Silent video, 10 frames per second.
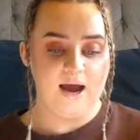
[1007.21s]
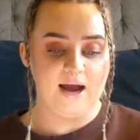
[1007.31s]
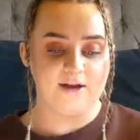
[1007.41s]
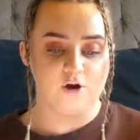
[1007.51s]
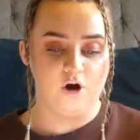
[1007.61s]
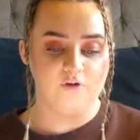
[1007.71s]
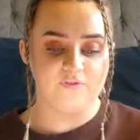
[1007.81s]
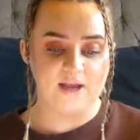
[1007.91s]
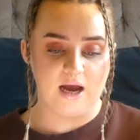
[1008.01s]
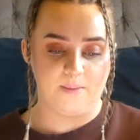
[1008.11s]
I can't
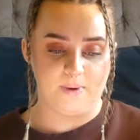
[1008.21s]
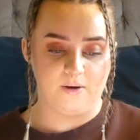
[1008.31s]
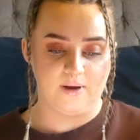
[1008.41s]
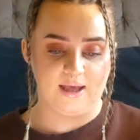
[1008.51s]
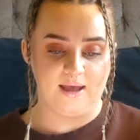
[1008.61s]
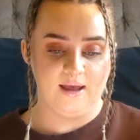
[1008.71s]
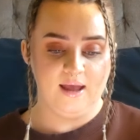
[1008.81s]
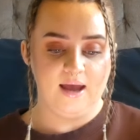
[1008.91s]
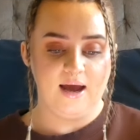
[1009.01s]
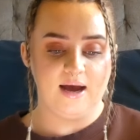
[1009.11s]
forget about it,
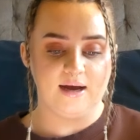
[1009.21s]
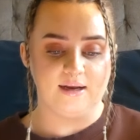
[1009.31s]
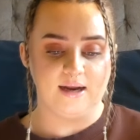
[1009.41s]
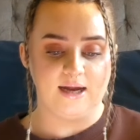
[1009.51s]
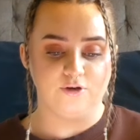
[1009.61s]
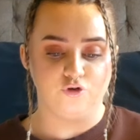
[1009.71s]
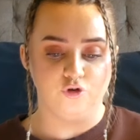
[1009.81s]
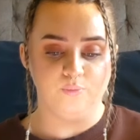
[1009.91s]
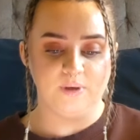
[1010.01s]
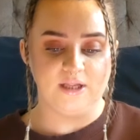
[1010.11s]
and I
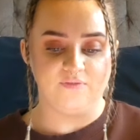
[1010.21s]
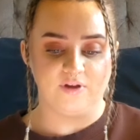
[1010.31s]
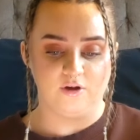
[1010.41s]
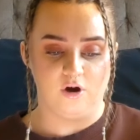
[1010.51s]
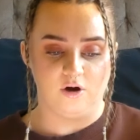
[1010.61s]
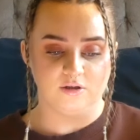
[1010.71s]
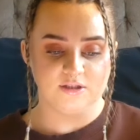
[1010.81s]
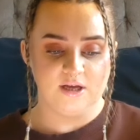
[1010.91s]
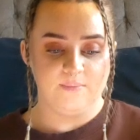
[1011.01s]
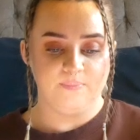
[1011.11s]
do believe in God.
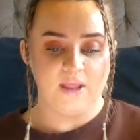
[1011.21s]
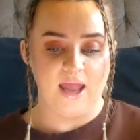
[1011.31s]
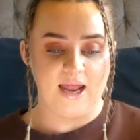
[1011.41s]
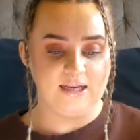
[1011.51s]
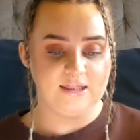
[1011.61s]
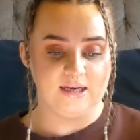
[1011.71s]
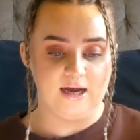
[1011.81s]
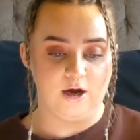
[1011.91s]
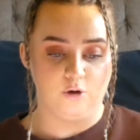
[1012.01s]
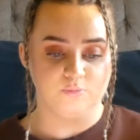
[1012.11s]
Anything
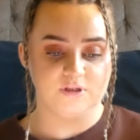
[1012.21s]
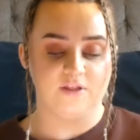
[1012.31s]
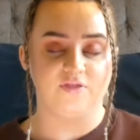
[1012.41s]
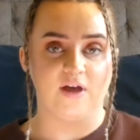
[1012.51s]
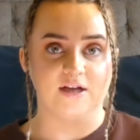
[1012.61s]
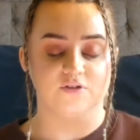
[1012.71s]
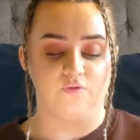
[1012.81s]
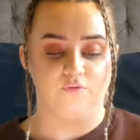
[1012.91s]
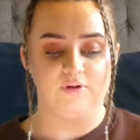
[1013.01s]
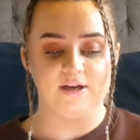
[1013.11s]
helps. Thanks
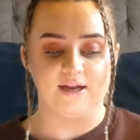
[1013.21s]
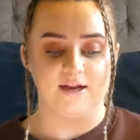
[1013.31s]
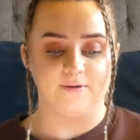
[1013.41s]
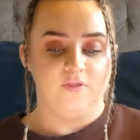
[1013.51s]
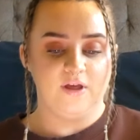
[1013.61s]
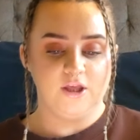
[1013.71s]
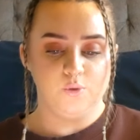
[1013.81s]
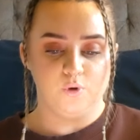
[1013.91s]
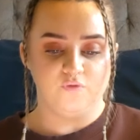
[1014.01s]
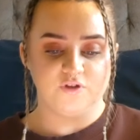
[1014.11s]
for reading. Thank
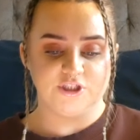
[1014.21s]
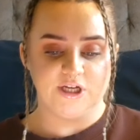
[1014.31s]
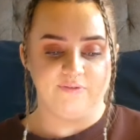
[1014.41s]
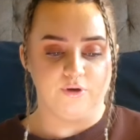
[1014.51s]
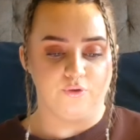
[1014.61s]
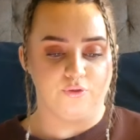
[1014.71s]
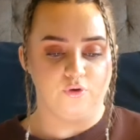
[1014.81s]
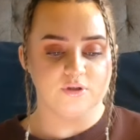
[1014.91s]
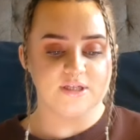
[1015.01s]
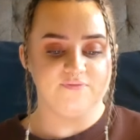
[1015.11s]
you all for sharing your
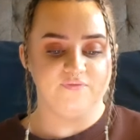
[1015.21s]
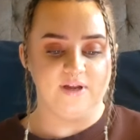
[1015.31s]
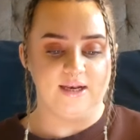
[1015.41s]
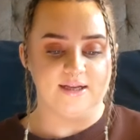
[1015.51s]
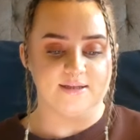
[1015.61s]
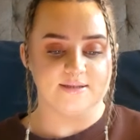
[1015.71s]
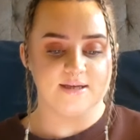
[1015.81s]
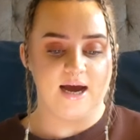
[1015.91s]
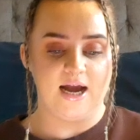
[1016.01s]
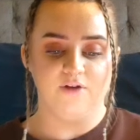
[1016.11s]
thoughts and feelings.
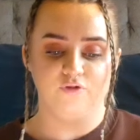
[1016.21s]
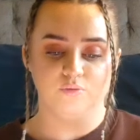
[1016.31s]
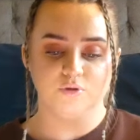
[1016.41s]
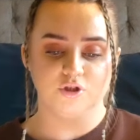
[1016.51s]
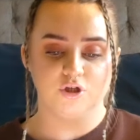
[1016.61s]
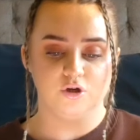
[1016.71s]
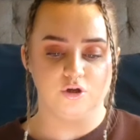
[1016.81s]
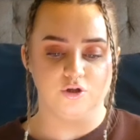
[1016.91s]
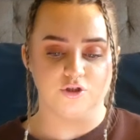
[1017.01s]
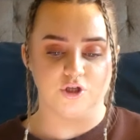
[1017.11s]
I have come to the
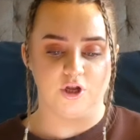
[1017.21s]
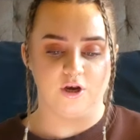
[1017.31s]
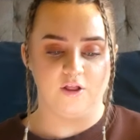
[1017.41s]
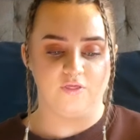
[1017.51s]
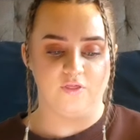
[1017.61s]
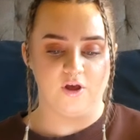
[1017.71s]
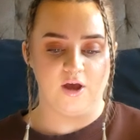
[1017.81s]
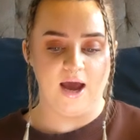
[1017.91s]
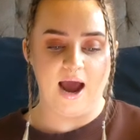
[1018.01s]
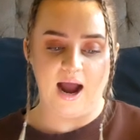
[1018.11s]
conclusion
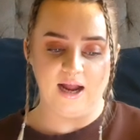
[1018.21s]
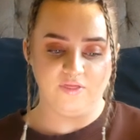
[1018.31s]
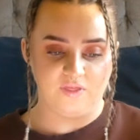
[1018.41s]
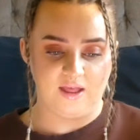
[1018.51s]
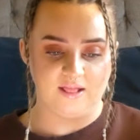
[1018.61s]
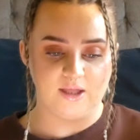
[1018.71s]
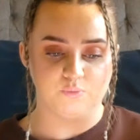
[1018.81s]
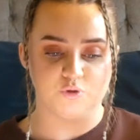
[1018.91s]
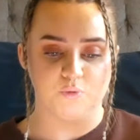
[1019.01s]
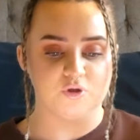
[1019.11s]
that I think there
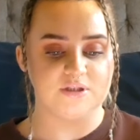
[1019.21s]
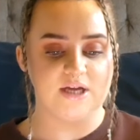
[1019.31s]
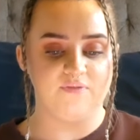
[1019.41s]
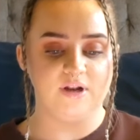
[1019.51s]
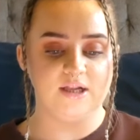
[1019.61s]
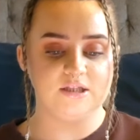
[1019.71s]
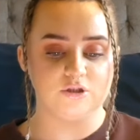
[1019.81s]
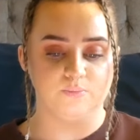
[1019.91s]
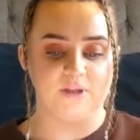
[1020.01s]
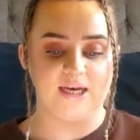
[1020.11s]
was most definitely
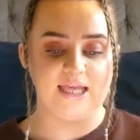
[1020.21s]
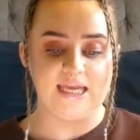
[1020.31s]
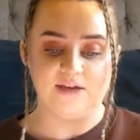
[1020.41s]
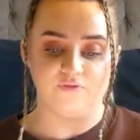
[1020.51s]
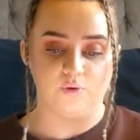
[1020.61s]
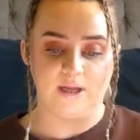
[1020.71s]
something evil